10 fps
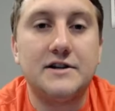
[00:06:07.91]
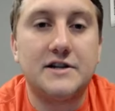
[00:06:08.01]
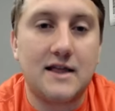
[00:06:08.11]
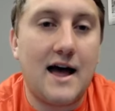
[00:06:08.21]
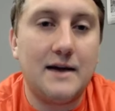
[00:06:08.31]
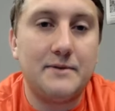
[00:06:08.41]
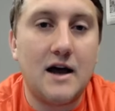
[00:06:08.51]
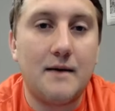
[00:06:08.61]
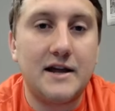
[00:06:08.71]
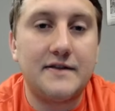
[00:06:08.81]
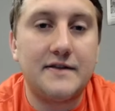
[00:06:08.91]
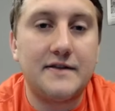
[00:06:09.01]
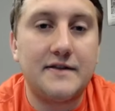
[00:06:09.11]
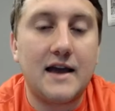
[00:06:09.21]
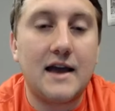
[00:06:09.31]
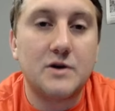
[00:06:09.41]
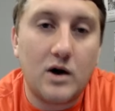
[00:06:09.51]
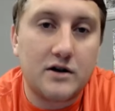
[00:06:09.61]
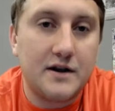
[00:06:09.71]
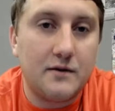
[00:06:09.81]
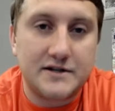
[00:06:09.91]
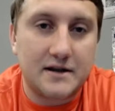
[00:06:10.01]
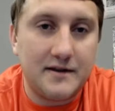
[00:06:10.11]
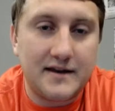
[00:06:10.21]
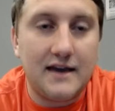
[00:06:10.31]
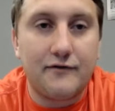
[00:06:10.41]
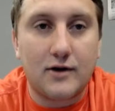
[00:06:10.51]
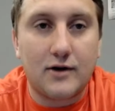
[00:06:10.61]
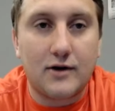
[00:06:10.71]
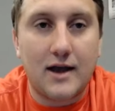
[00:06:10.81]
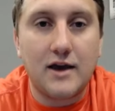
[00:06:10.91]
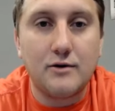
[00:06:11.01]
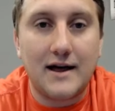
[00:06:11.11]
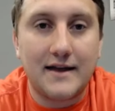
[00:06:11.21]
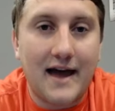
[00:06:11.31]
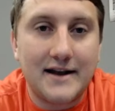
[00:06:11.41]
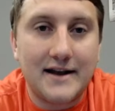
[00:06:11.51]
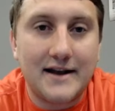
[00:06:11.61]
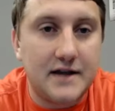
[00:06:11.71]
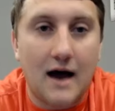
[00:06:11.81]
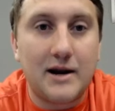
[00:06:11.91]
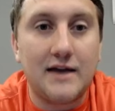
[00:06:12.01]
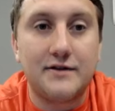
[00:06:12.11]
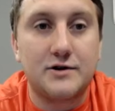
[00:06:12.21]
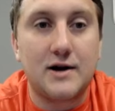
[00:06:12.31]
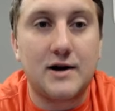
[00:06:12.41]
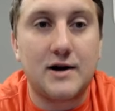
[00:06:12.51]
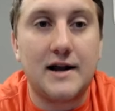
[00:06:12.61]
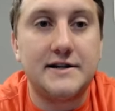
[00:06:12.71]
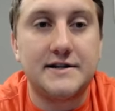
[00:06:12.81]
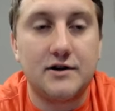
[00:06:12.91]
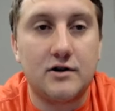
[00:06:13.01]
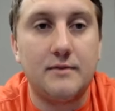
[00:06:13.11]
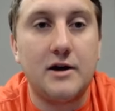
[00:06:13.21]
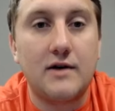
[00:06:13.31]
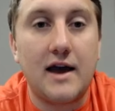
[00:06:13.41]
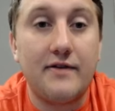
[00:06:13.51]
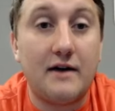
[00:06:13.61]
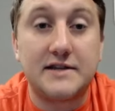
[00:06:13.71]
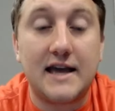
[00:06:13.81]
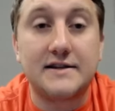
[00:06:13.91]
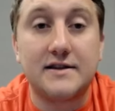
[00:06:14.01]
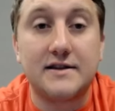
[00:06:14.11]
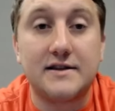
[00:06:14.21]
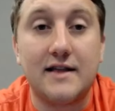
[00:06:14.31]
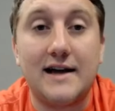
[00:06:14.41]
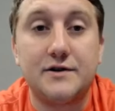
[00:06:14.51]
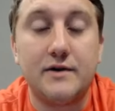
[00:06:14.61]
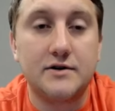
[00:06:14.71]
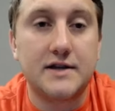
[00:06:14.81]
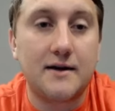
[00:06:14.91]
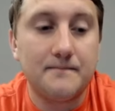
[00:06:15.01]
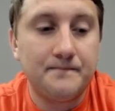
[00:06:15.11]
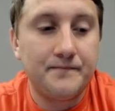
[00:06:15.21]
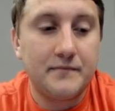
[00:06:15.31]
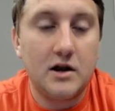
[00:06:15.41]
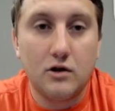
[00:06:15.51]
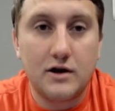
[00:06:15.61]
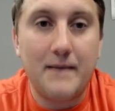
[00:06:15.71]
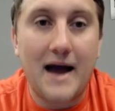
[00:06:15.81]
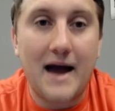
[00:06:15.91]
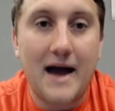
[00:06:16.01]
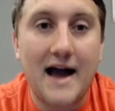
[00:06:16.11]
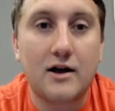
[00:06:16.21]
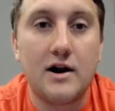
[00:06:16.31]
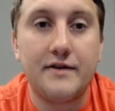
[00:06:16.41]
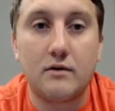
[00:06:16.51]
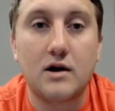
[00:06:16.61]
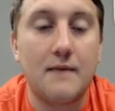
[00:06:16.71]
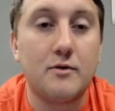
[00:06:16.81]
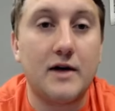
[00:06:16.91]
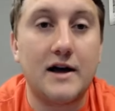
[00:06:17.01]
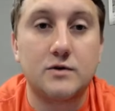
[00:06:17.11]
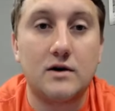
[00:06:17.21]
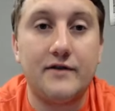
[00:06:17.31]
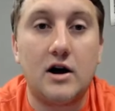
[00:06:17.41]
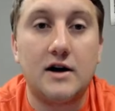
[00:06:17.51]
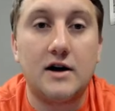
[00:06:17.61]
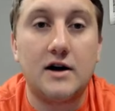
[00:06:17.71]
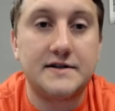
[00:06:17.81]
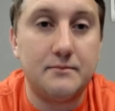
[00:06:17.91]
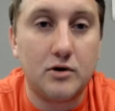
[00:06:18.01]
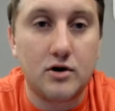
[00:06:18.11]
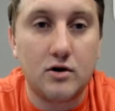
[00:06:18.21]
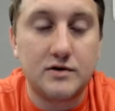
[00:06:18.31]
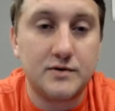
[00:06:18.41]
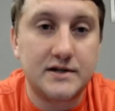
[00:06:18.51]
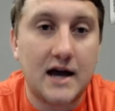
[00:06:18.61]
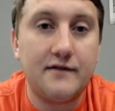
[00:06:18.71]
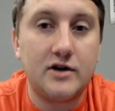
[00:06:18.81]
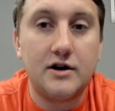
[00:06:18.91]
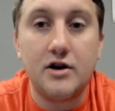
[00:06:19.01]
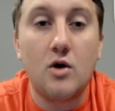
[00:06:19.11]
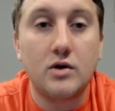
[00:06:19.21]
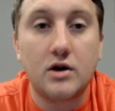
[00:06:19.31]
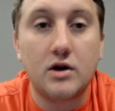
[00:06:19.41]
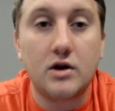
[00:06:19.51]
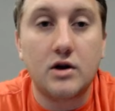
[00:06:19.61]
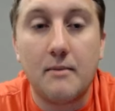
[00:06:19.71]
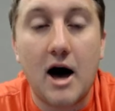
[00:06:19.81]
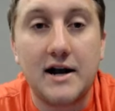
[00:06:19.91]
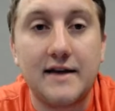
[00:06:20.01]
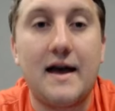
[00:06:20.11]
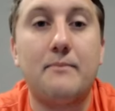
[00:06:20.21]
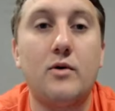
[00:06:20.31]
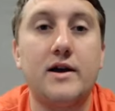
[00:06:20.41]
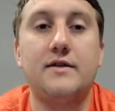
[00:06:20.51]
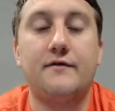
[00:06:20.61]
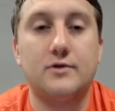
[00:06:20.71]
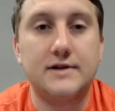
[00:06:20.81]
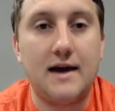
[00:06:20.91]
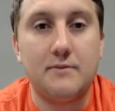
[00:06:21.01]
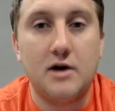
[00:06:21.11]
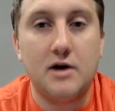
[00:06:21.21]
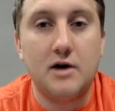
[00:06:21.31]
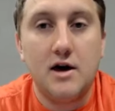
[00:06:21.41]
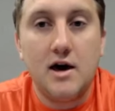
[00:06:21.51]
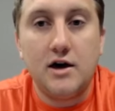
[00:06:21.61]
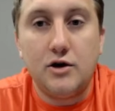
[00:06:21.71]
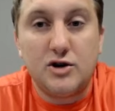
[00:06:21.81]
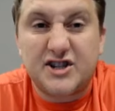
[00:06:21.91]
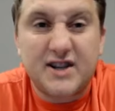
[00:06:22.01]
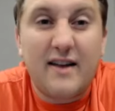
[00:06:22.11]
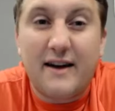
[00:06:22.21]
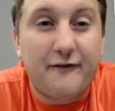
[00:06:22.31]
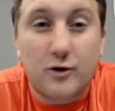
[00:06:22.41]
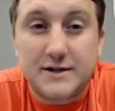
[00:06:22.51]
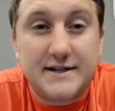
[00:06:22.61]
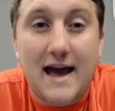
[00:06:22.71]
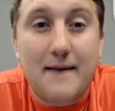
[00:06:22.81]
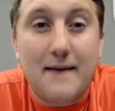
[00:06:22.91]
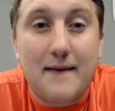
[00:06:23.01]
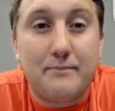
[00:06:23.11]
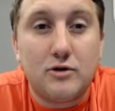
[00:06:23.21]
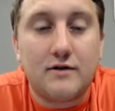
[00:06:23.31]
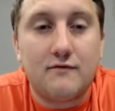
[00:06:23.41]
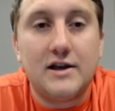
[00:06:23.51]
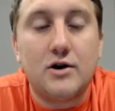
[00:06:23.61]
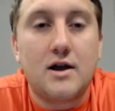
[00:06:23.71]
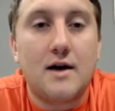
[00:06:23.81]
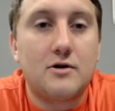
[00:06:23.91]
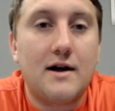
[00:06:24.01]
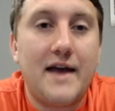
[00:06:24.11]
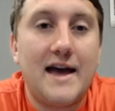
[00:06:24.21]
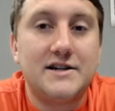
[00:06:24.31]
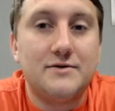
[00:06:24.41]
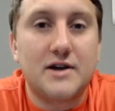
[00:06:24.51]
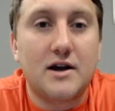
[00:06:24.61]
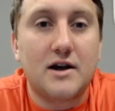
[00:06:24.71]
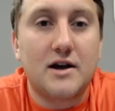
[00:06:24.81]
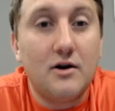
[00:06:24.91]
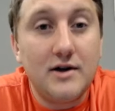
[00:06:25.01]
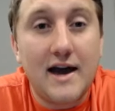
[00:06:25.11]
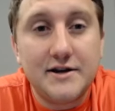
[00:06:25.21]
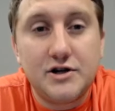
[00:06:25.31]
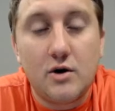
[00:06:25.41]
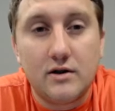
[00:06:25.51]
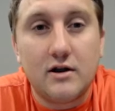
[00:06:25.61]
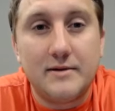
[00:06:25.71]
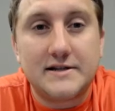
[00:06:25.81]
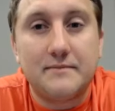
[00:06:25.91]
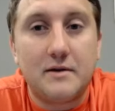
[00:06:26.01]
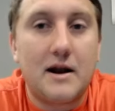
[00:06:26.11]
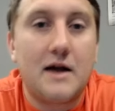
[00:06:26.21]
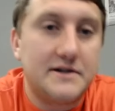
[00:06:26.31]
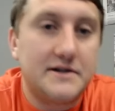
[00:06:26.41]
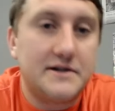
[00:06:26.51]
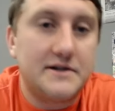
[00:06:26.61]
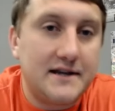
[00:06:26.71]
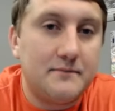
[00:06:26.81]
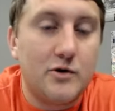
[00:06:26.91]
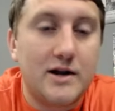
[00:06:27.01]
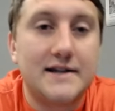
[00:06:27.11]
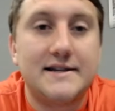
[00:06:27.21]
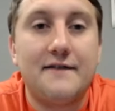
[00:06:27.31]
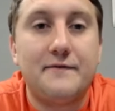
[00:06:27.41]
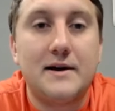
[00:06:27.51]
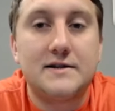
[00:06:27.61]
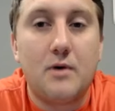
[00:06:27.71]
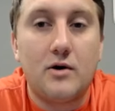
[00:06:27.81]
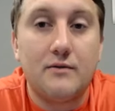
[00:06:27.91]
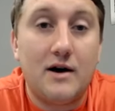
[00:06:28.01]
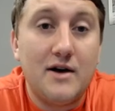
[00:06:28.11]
Just line up and dominate the game. So what's going to be the key for KU like that? Just dominate in the trenches and you're going to be okay. And that was the case the last 2 years. Like, you know, looking back on it, there were a couple of plays where even Austin Booker, which was kind of an unknown commodity at that point in the first game, you just saw that first step looking really good coming around the edge. And it was like, okay, showing a little bit something, but I want to see him do it against an FBS opponent.